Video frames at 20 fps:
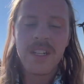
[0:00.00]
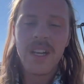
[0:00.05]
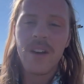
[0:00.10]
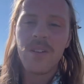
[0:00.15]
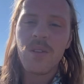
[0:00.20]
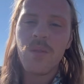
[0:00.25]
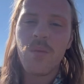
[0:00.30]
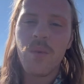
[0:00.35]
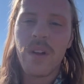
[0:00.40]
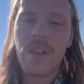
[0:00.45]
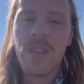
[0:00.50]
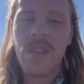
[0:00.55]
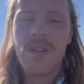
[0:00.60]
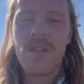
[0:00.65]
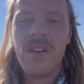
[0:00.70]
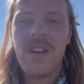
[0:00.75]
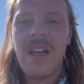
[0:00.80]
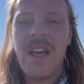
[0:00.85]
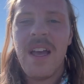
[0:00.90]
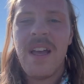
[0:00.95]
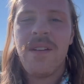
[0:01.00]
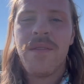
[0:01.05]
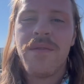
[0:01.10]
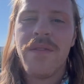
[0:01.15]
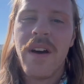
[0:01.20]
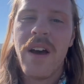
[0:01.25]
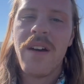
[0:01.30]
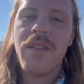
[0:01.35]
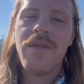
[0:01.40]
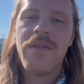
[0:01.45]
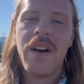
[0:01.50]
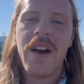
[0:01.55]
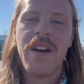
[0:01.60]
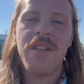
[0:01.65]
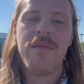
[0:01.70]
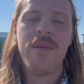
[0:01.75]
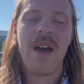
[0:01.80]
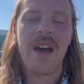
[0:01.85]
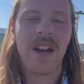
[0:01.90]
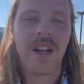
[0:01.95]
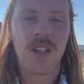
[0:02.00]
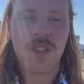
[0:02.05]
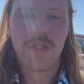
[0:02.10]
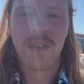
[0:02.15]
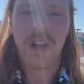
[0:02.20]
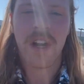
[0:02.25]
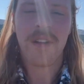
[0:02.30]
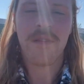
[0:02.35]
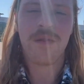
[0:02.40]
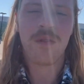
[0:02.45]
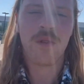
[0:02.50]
down to 13855 Manning Drive